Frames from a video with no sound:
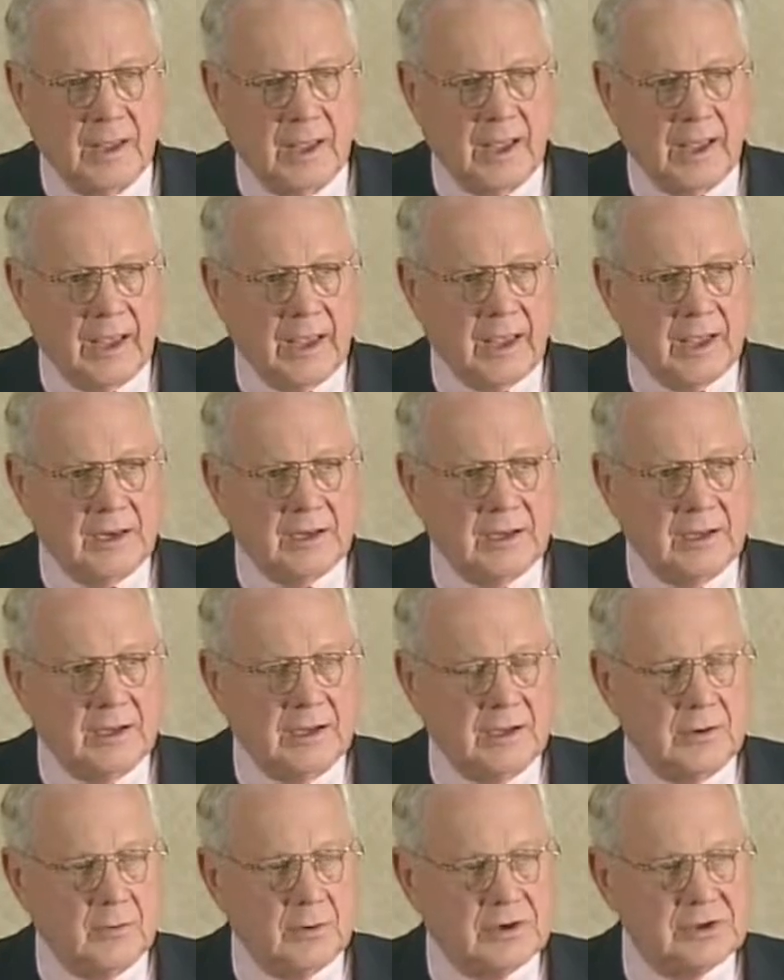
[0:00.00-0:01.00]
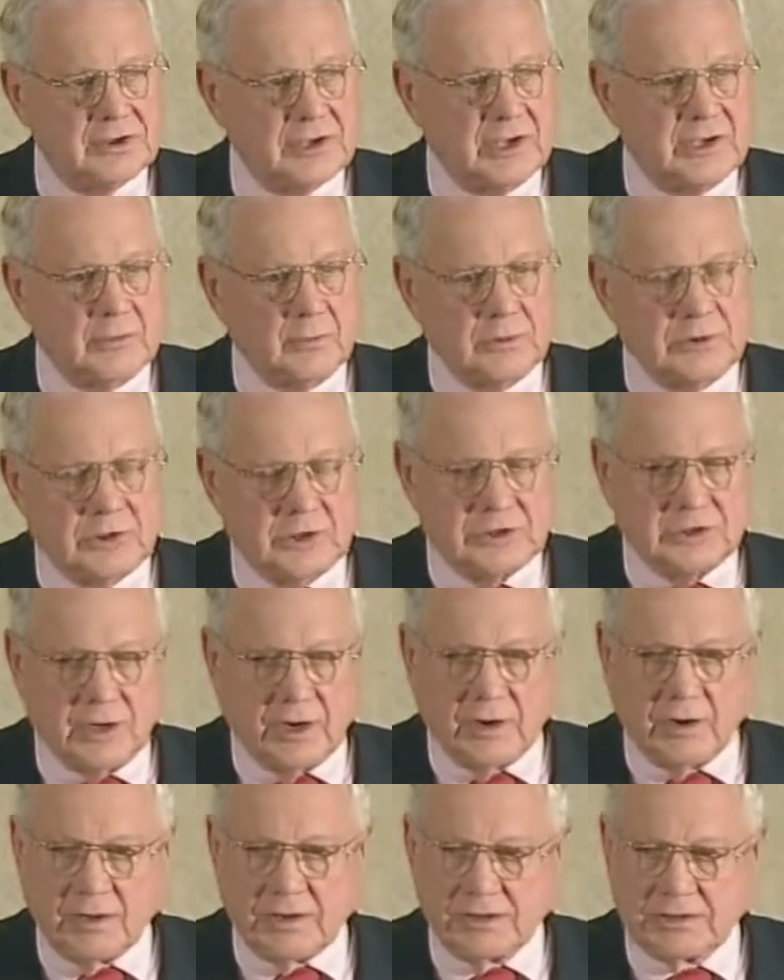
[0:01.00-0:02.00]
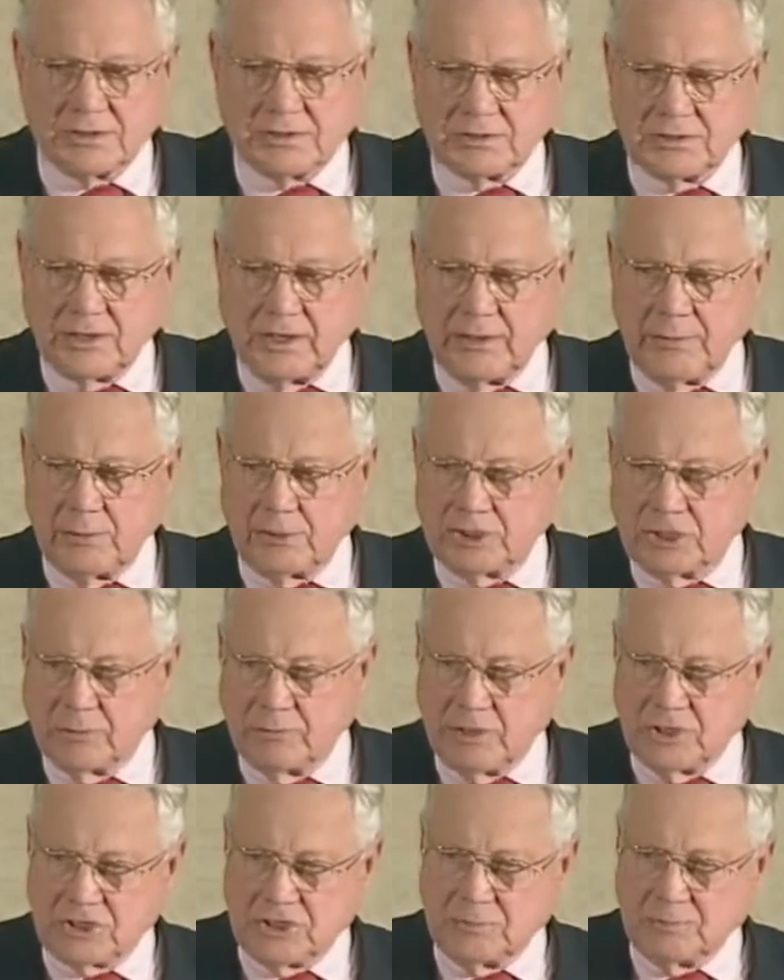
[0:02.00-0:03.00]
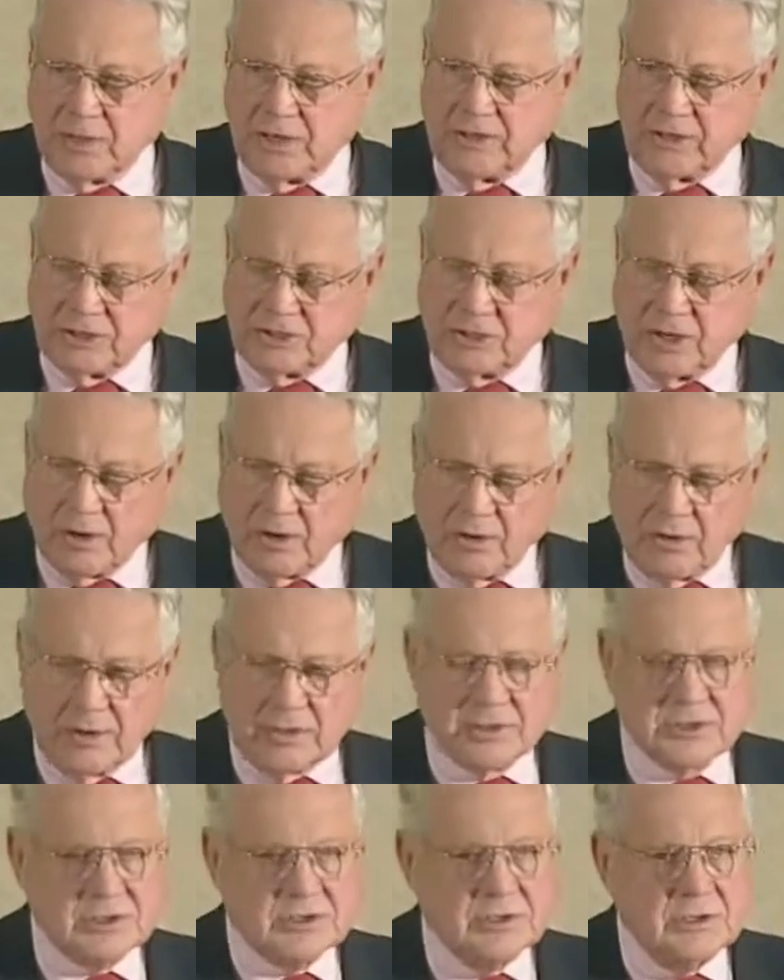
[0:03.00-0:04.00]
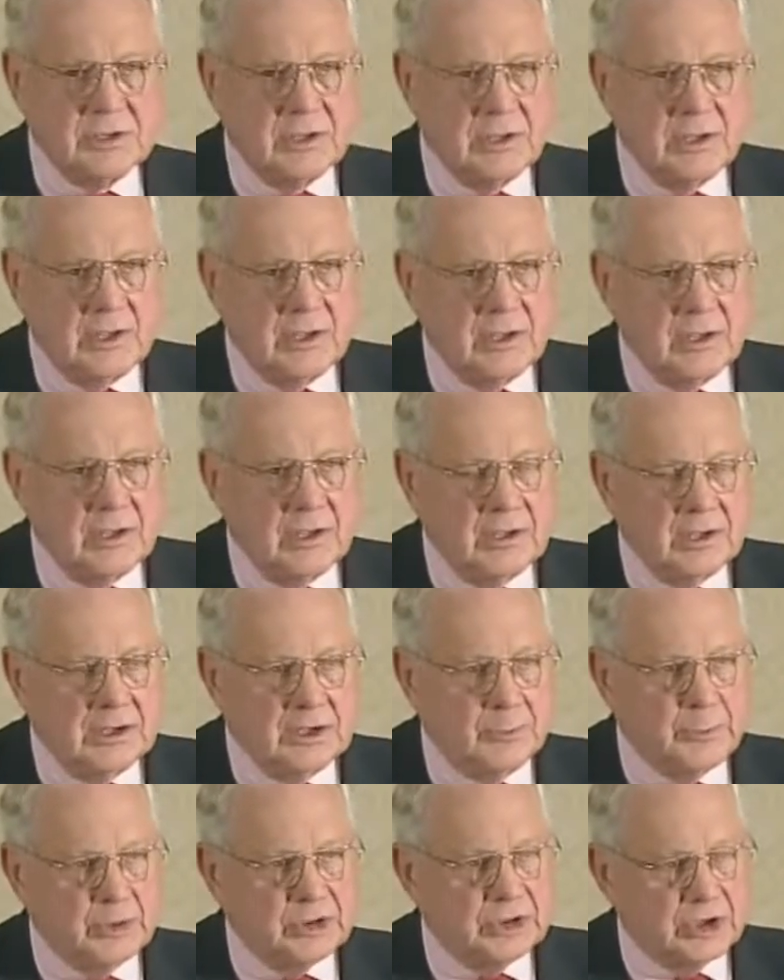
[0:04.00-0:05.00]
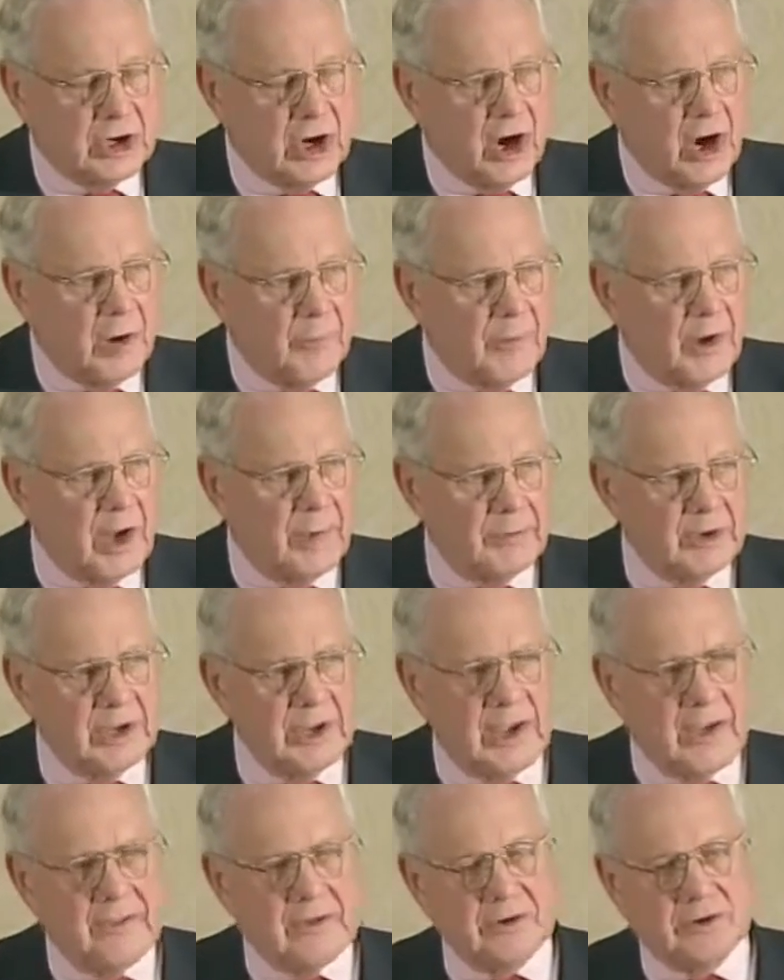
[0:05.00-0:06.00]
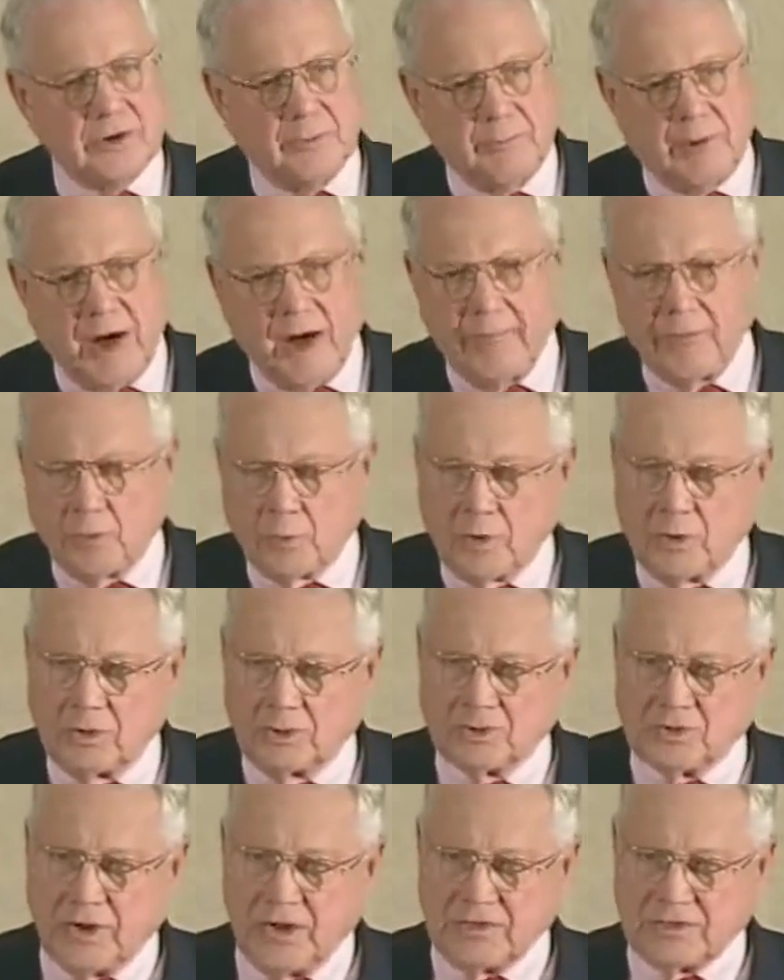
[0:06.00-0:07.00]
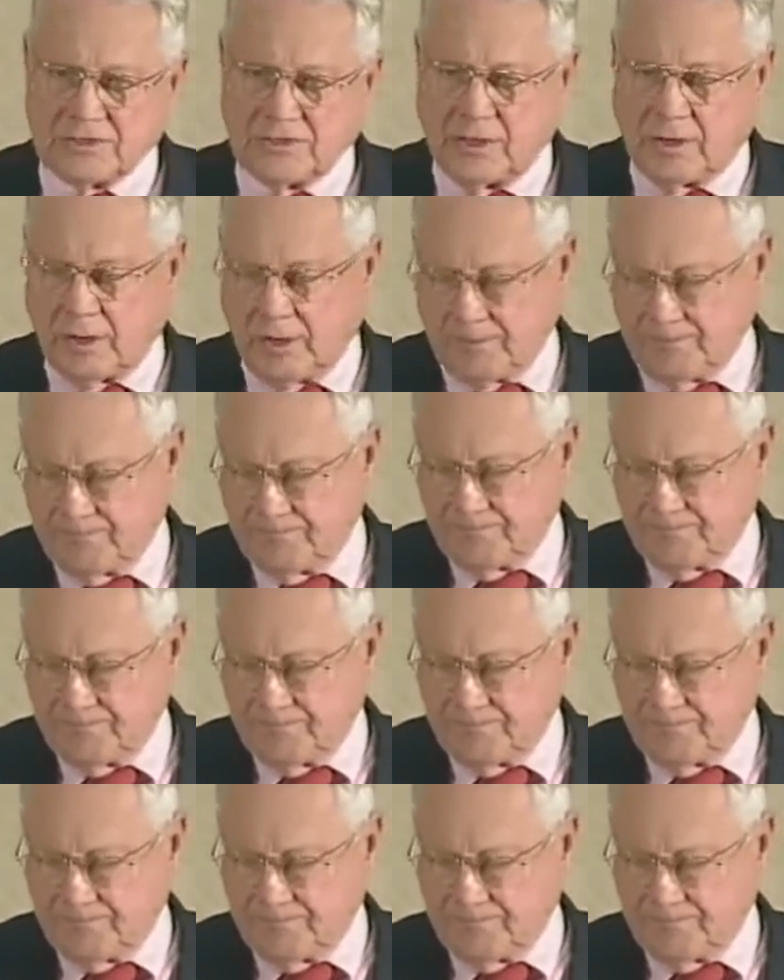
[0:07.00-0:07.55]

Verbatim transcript: And he was in with the terrorists, and he was commissioned by the terrorists to put the car bomb together to bomb the World Trade Center.